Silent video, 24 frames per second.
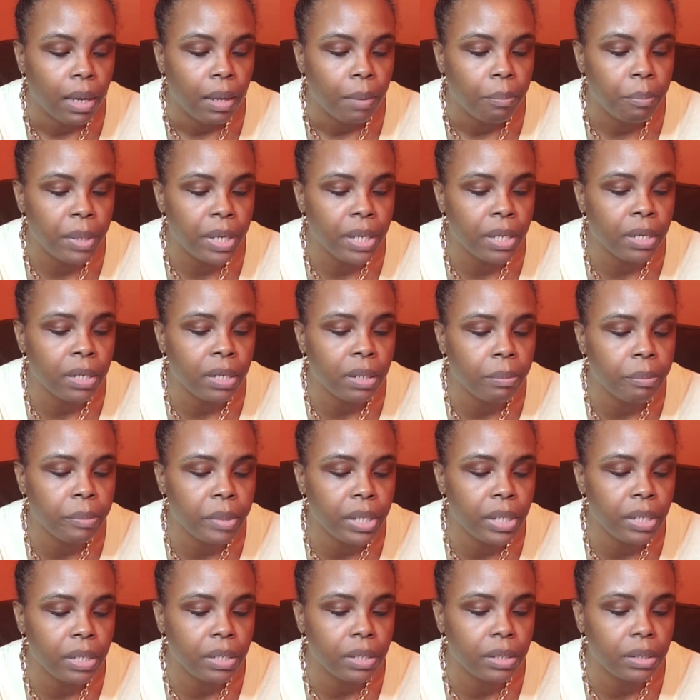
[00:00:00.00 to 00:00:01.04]
Being a
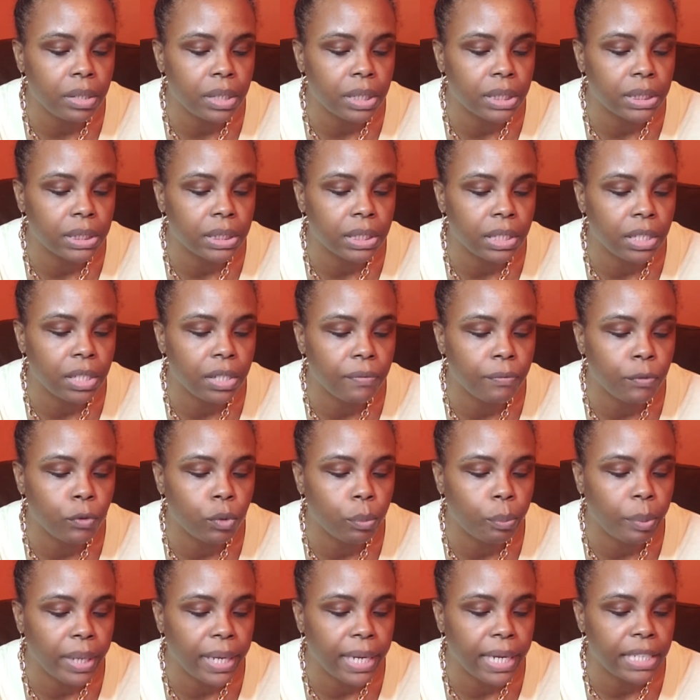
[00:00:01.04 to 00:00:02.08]
comedian doesn't give you a
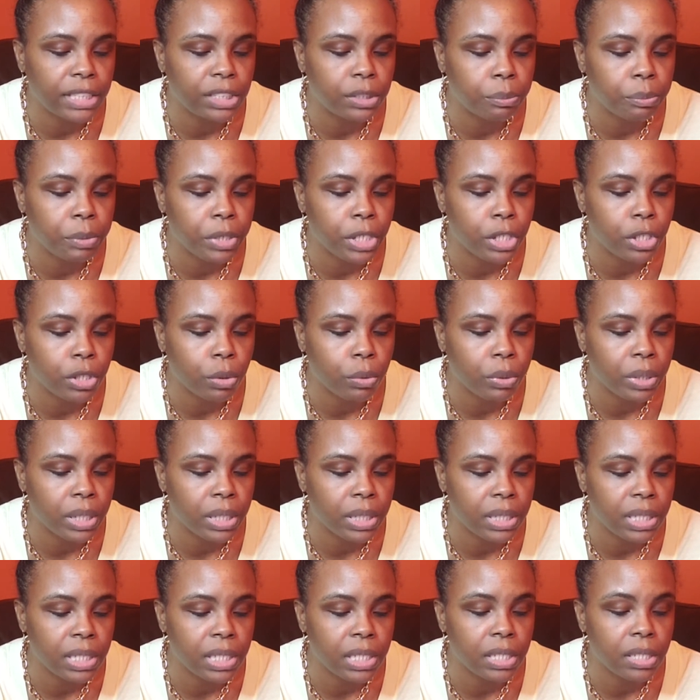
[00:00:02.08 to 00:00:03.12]
pass to be so
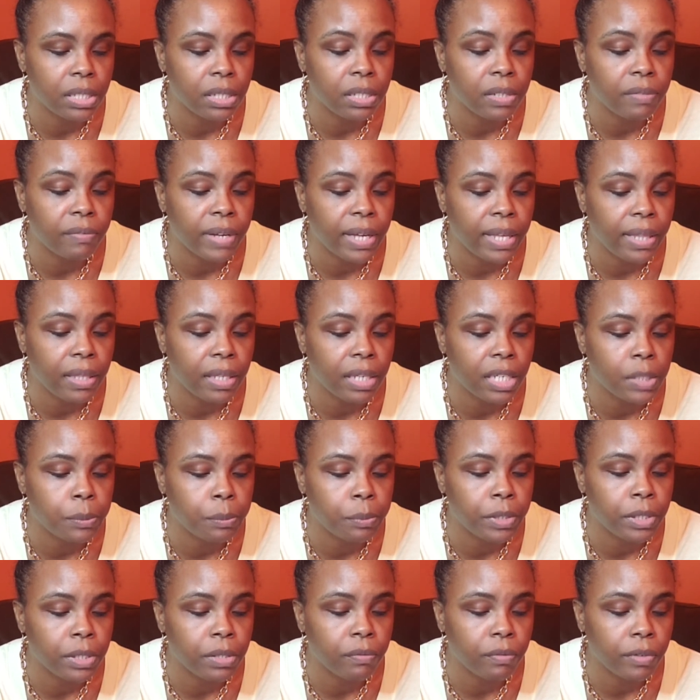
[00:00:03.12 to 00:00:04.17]
insensitive at the
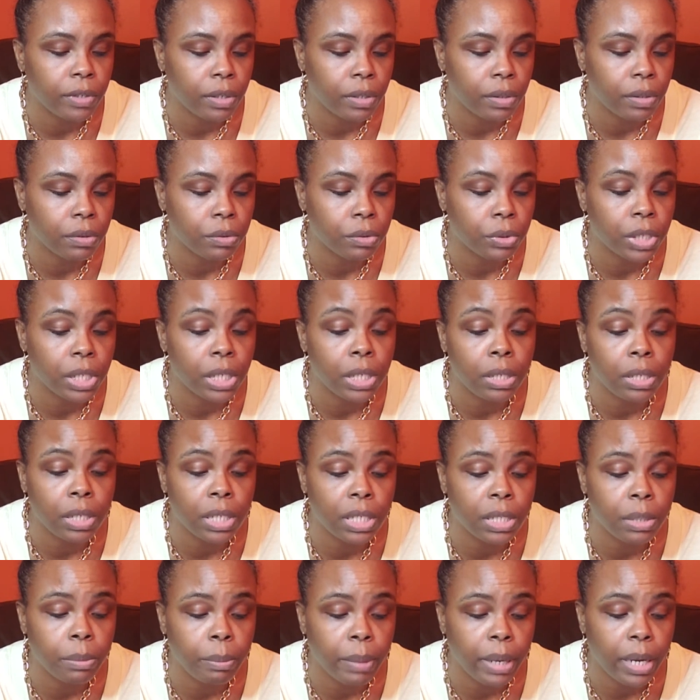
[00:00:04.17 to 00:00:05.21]
expense of others. It
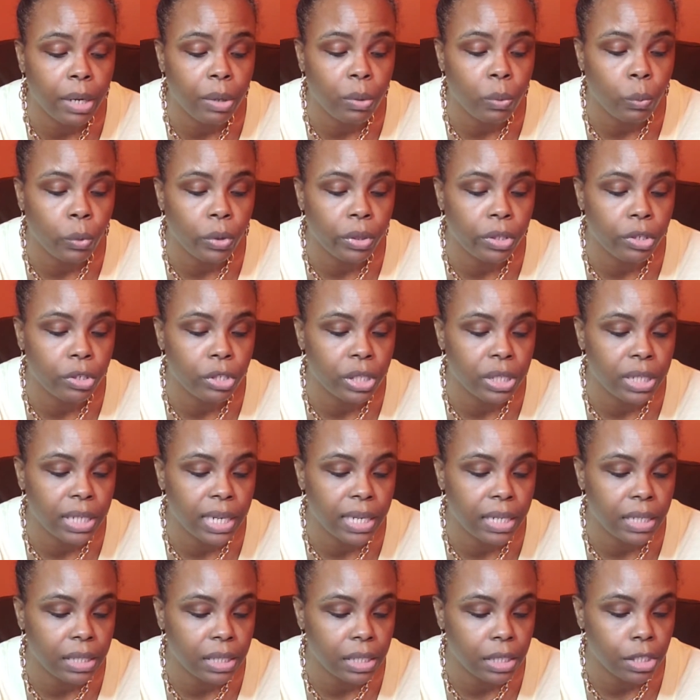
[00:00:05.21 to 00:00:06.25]
doesn't matter what their
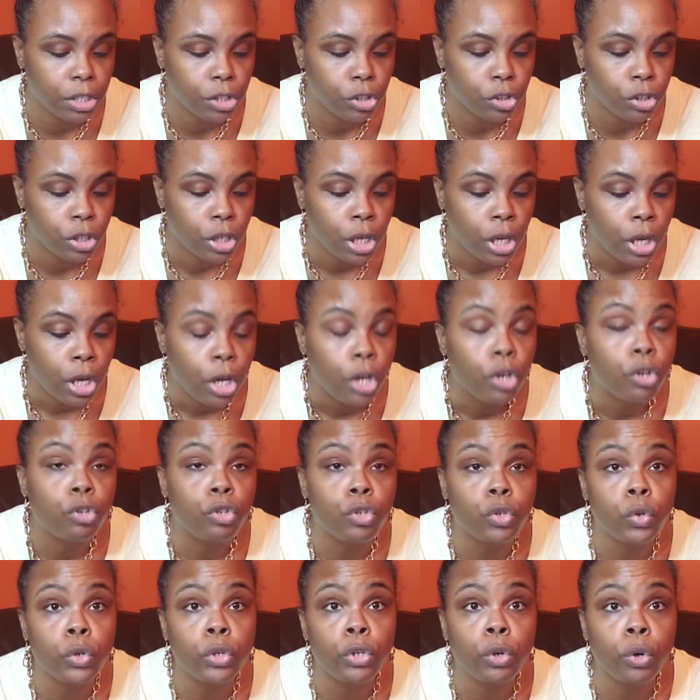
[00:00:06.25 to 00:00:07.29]
status is.
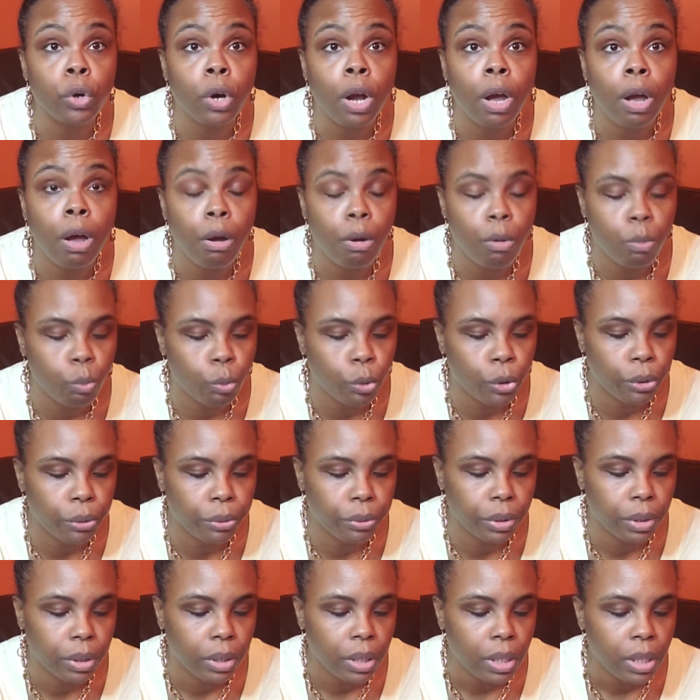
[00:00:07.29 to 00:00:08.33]
Do your
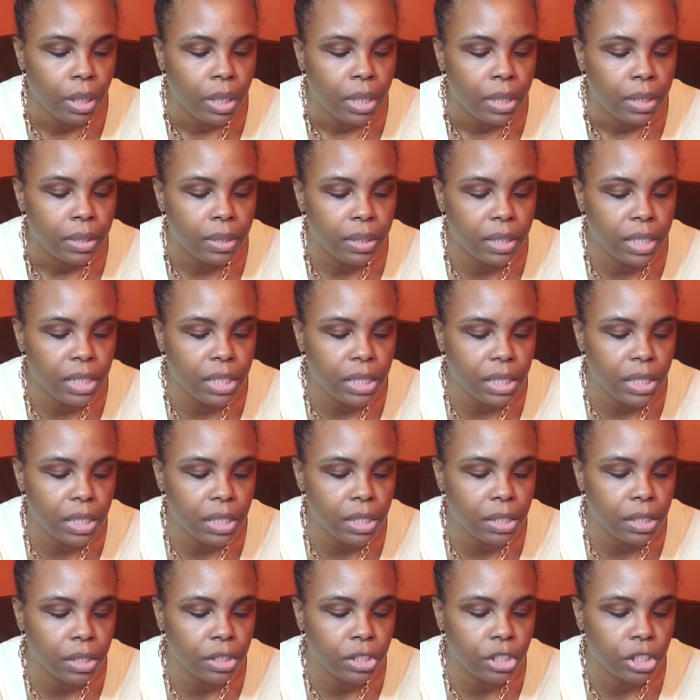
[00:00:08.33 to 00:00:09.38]
homework. This
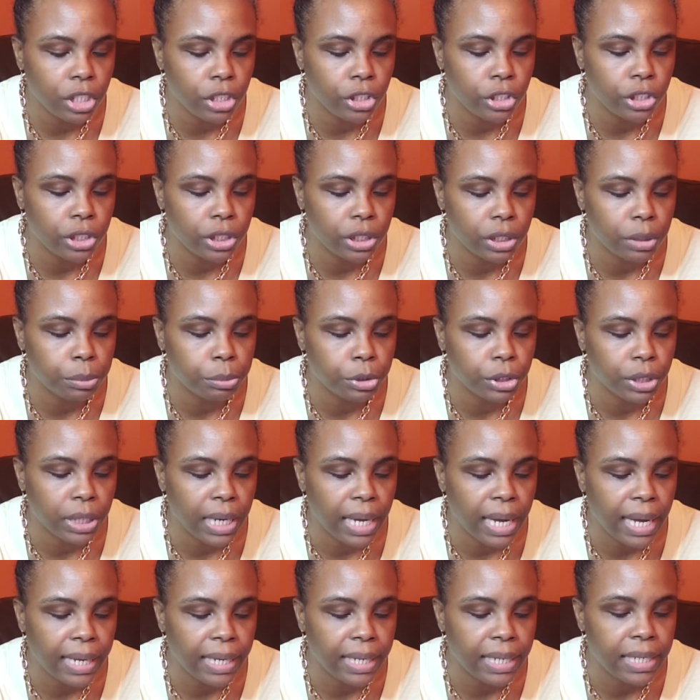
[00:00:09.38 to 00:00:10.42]
is a touchy subject.
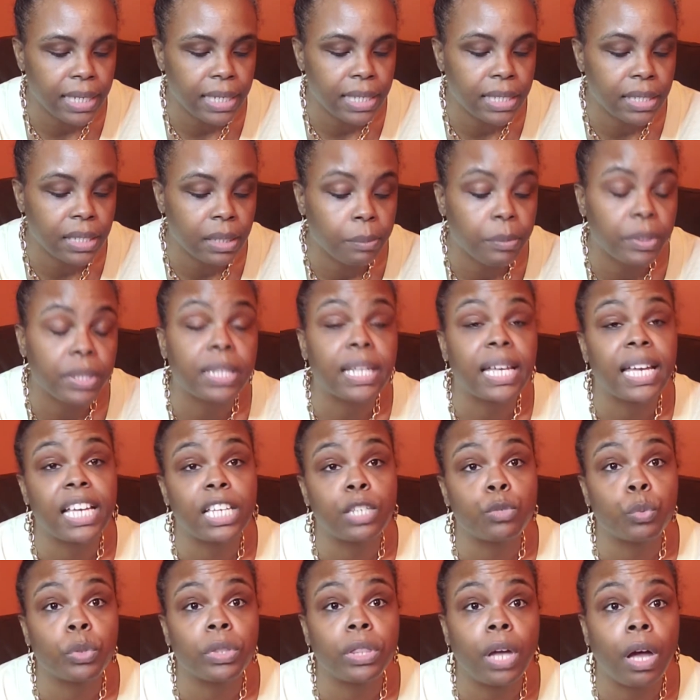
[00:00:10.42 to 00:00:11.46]
I can
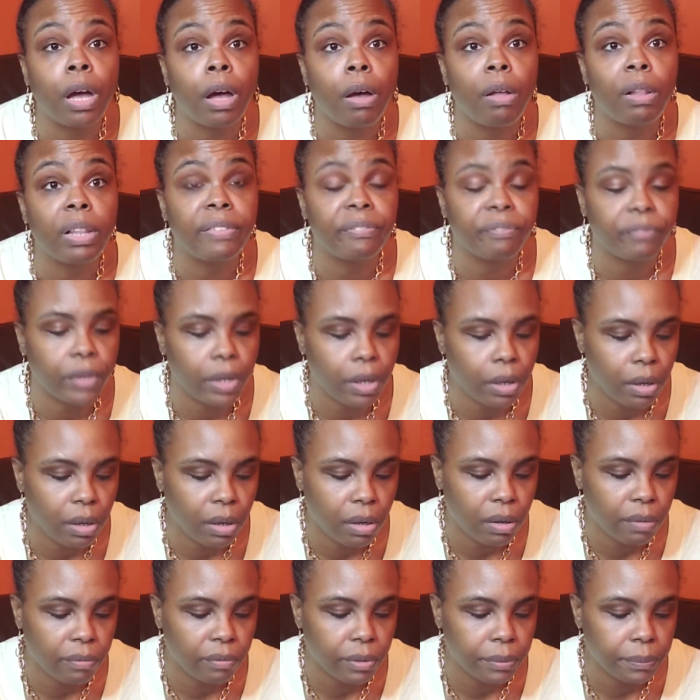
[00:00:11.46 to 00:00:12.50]
sympathize with all
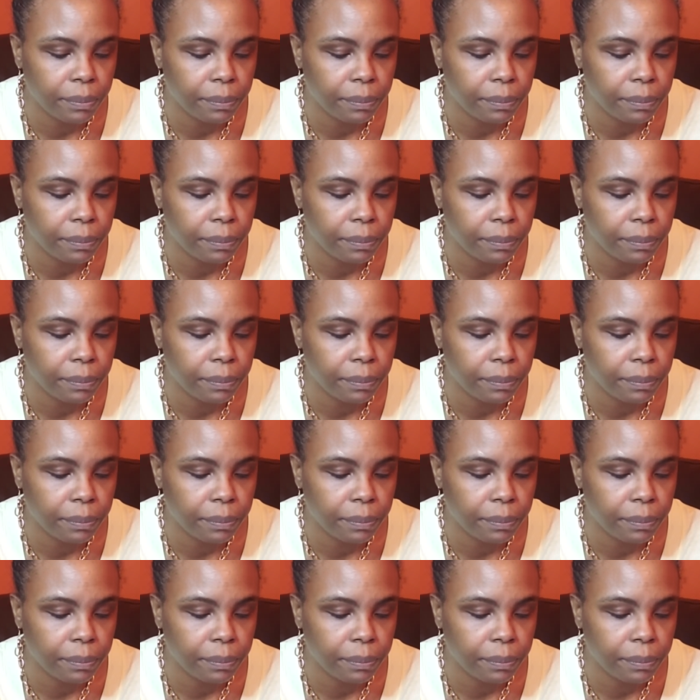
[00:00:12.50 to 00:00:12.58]
involved.